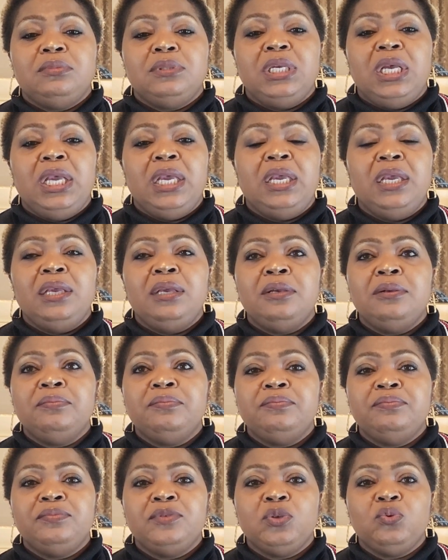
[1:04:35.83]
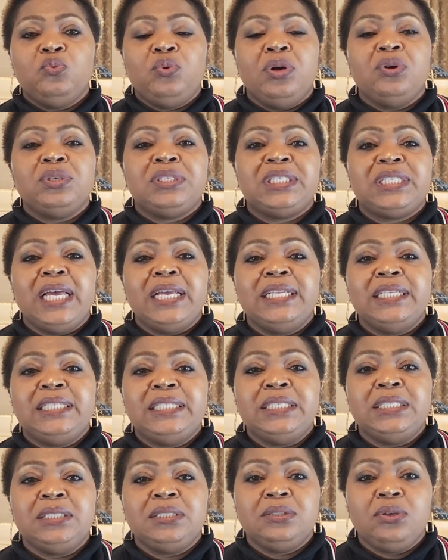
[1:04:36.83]
a
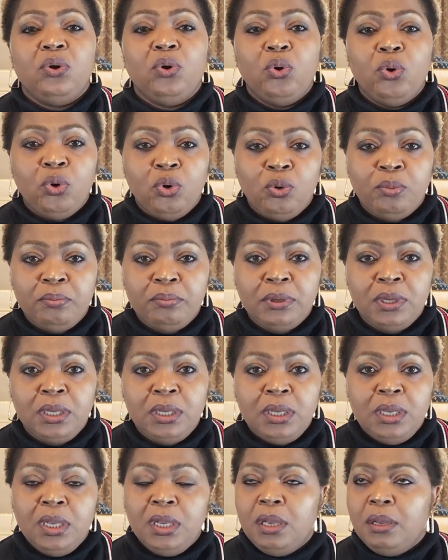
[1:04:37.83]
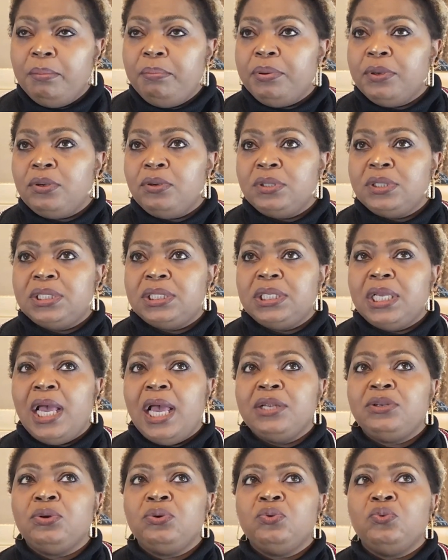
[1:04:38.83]
well-standing home because I
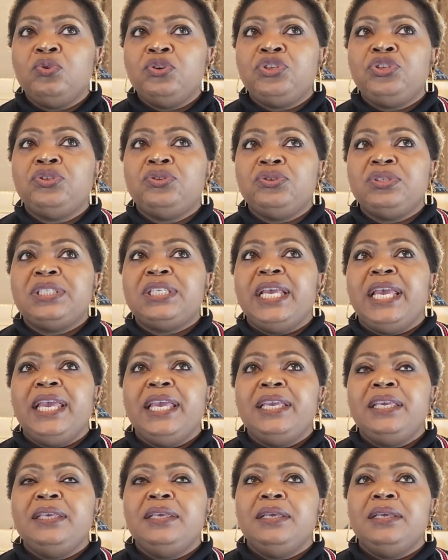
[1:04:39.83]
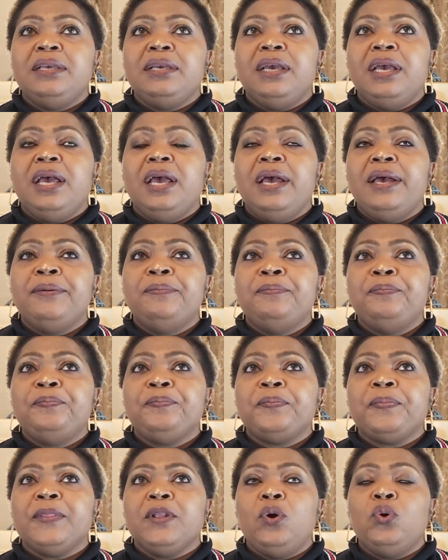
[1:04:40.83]
don't want you to say um,
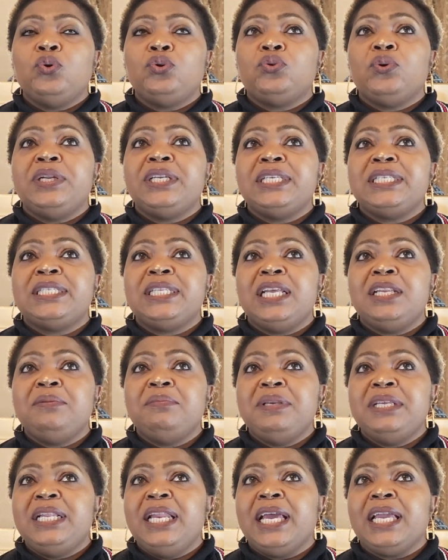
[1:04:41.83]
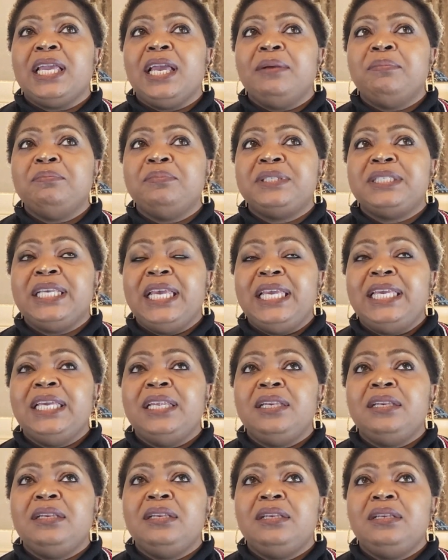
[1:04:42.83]
or to understand me like I'm
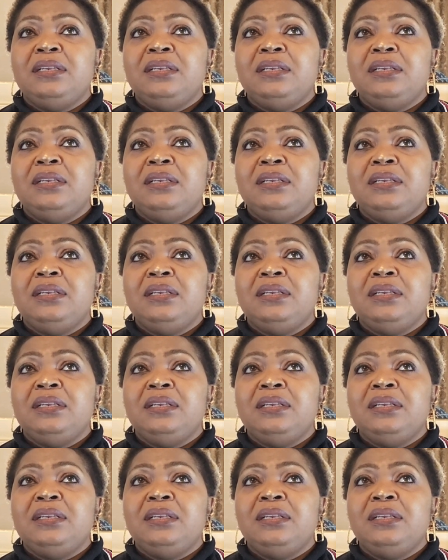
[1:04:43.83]
saying